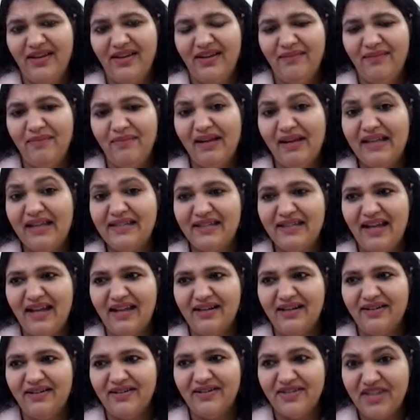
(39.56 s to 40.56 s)
Begins in
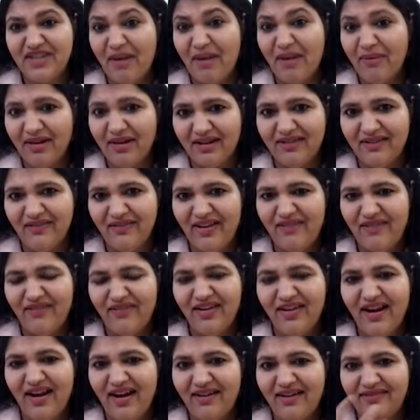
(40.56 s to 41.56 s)
our stomach when
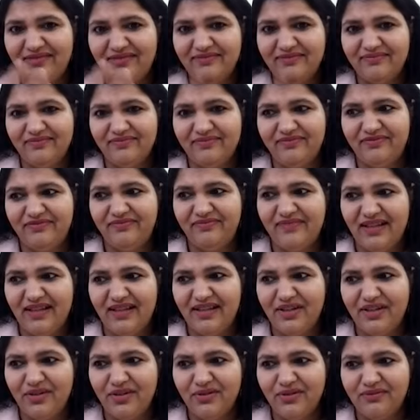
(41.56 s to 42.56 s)
we are,
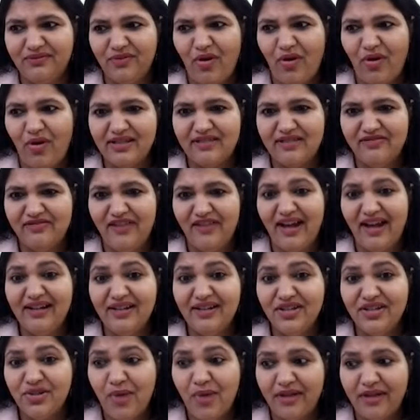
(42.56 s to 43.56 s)
you know, causing
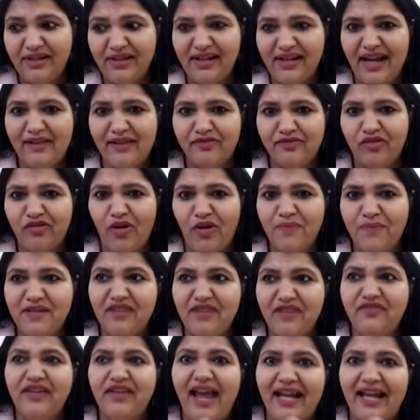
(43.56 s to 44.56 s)
violence to other life forms
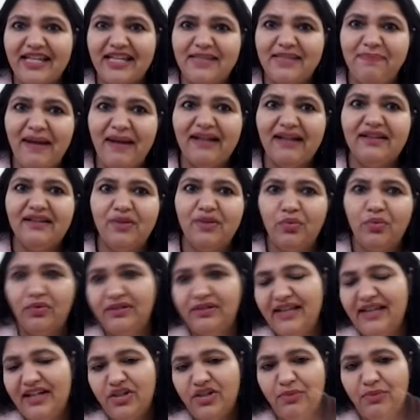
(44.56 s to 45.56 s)
and we expect the
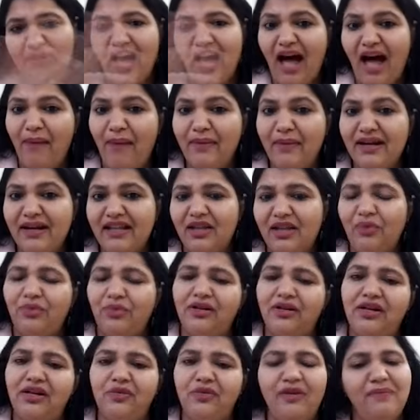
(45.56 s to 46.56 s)
world, there to be harmony in the
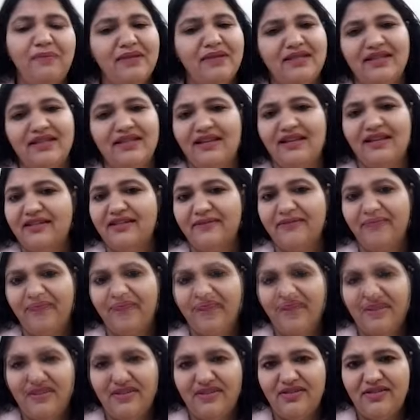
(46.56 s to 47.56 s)
world, we are mistaken.
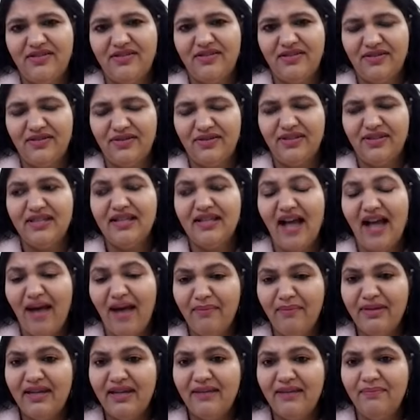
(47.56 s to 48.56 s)
So this
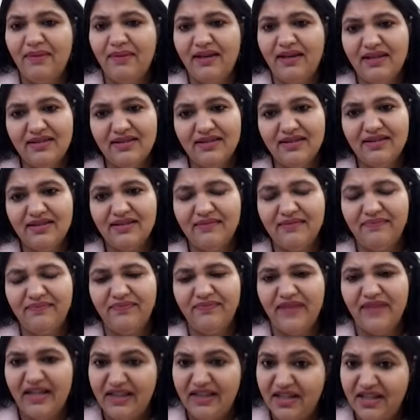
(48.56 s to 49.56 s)
harmony begins
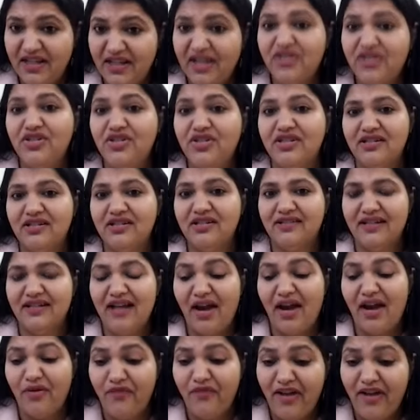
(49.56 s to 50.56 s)
in the kitchen. In
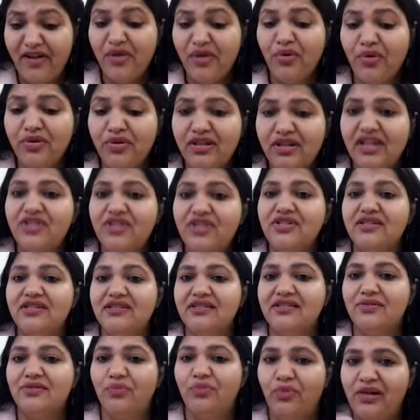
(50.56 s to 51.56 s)
our very own
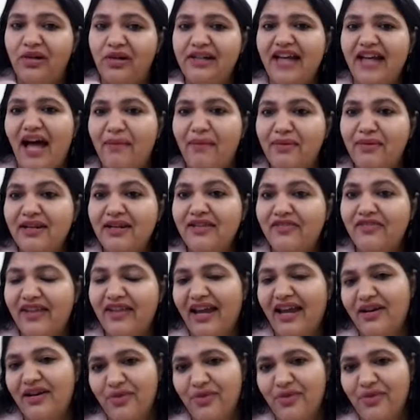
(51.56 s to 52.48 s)
kitchens, world harmony, we can